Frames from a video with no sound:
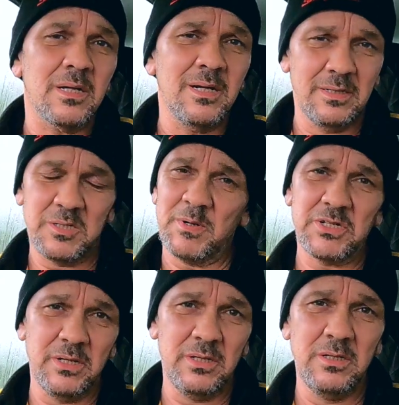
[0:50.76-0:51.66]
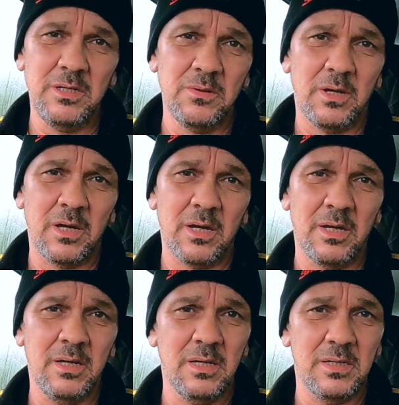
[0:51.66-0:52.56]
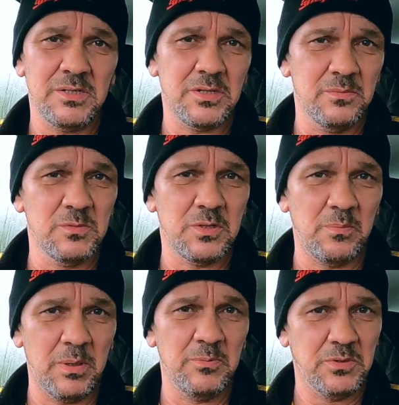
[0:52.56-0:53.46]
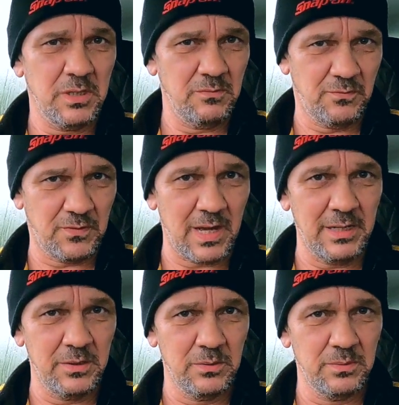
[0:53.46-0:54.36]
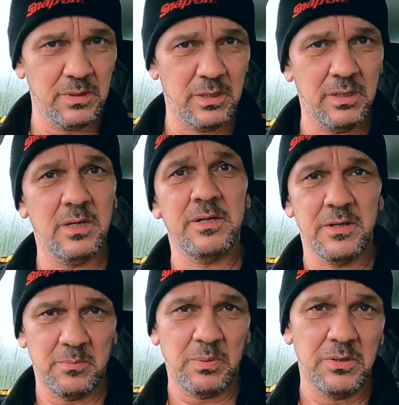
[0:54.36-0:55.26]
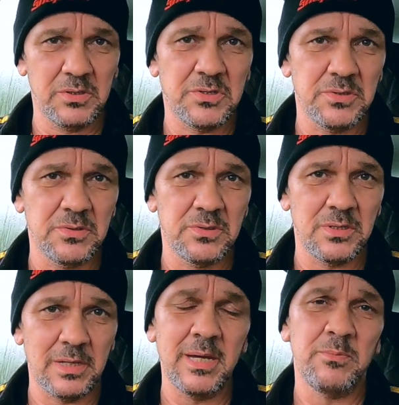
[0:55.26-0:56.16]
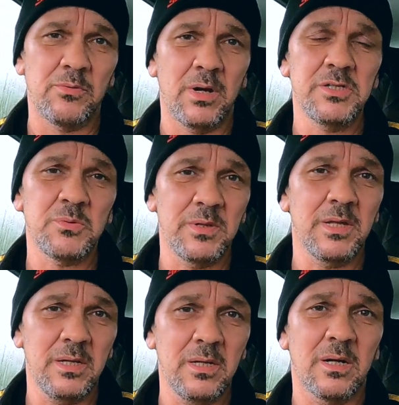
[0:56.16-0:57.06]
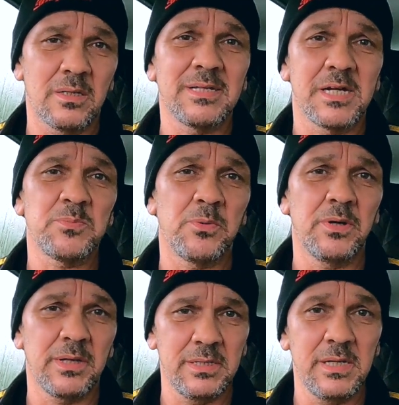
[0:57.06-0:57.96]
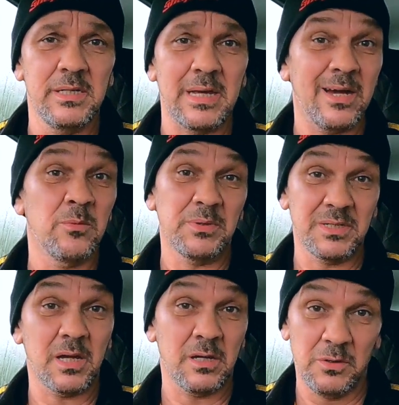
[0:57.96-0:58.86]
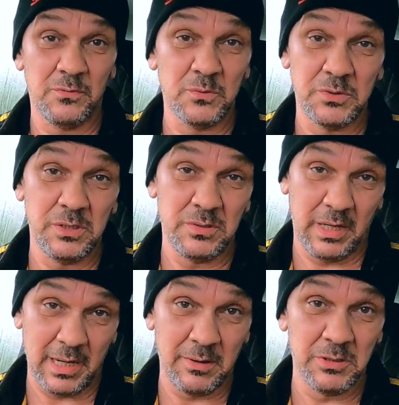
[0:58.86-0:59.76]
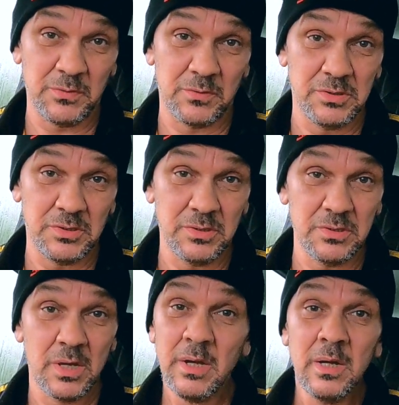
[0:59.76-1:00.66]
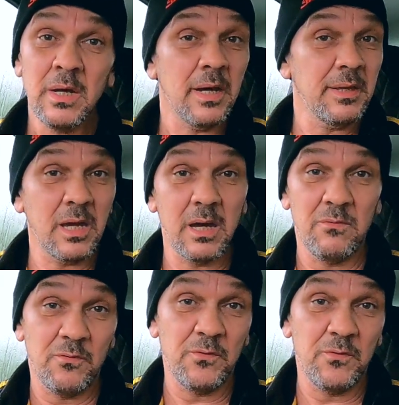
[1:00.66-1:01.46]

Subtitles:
especially in the UK, it seems that people devalue another person's labour rates when they are desperate and they need help and they can't afford to use a garage, for instance, and they can't